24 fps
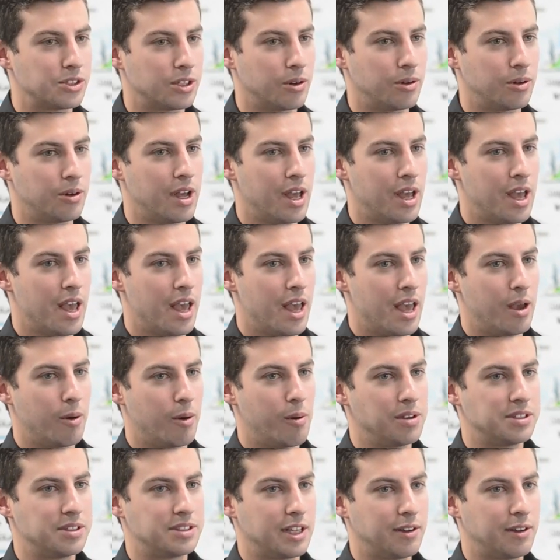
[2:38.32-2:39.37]
So it
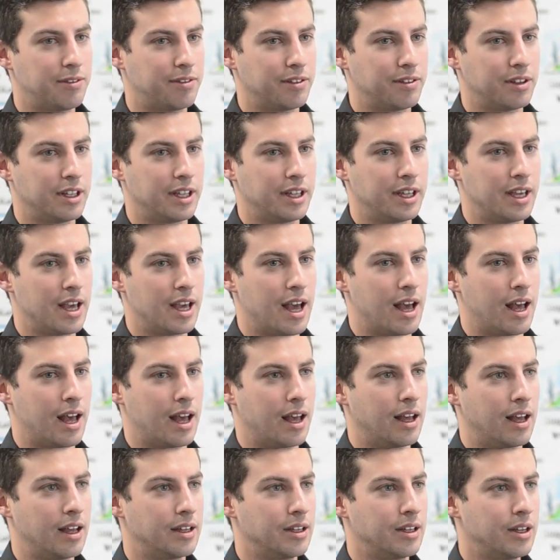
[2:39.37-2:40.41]
was definitely
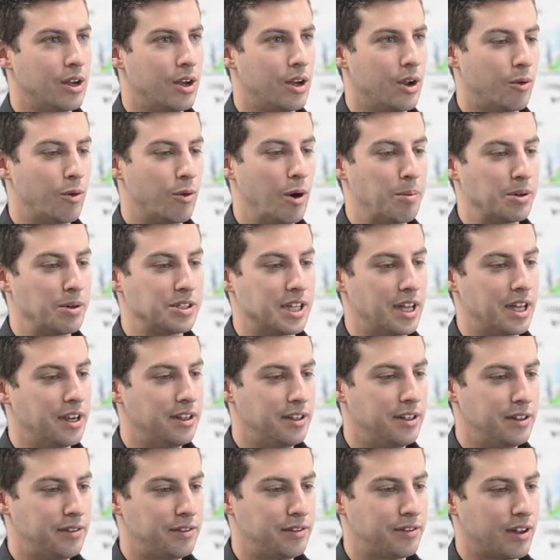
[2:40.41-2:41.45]

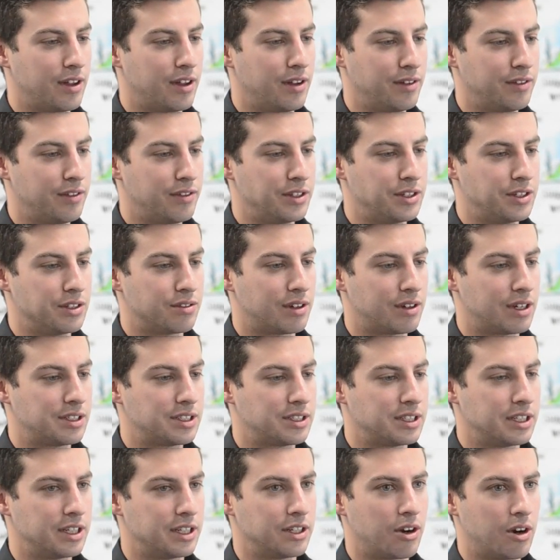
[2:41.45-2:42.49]
representative of the
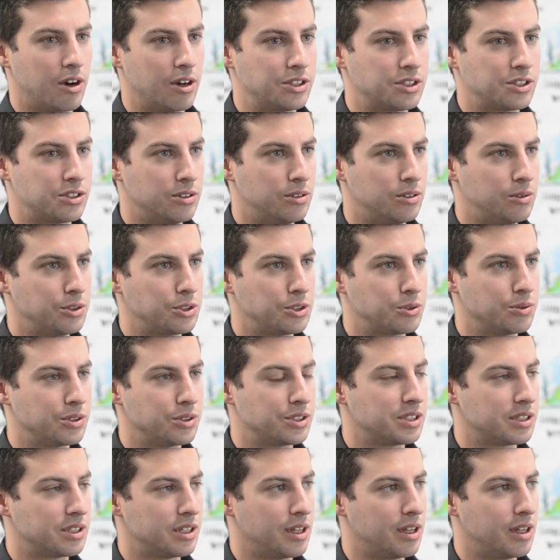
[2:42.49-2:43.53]
diversity at Arsenal, which
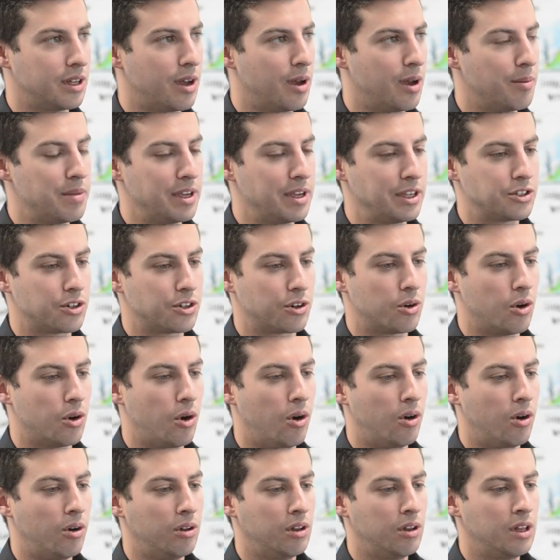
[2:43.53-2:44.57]
was a major
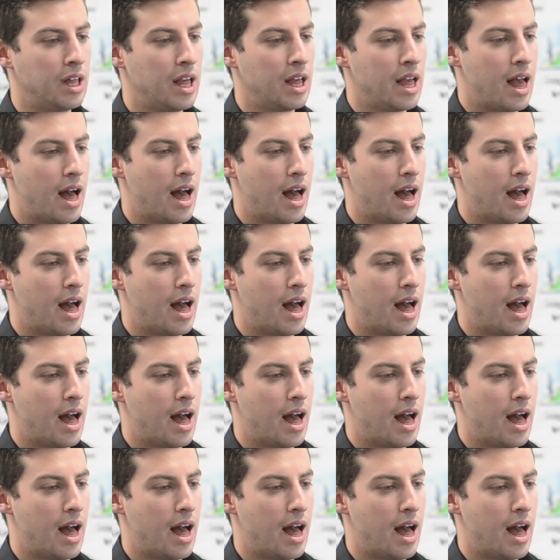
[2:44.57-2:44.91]
goal.